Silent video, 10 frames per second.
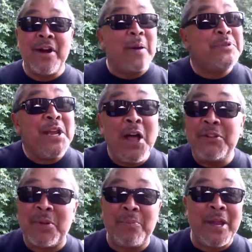I'm
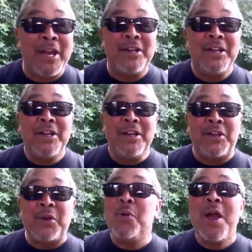telling you, man,
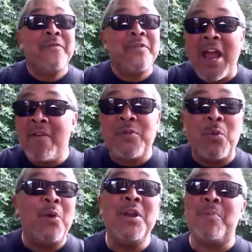you don't have to
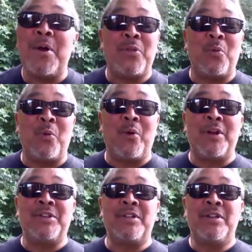worry about the
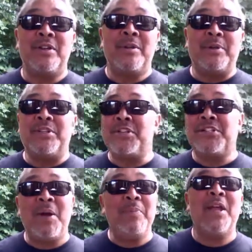worries, because
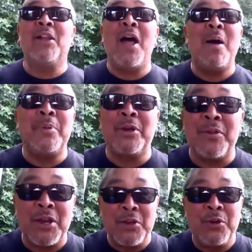it's something a lot
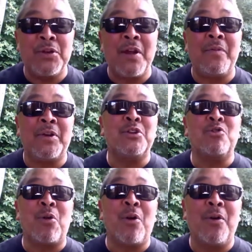bigger that you can never
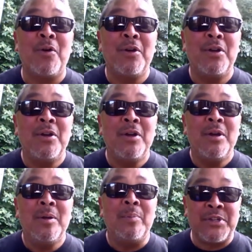control.
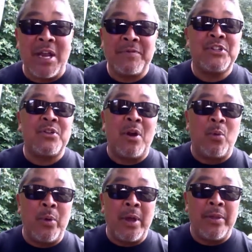But you have to
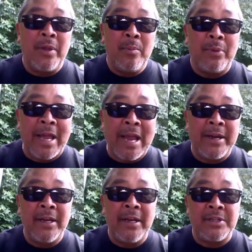start with
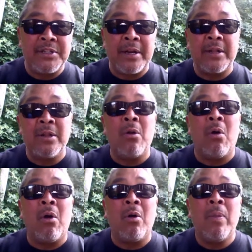planning and setting the
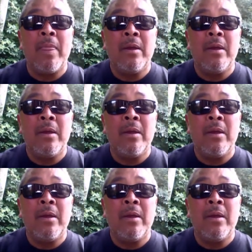goal,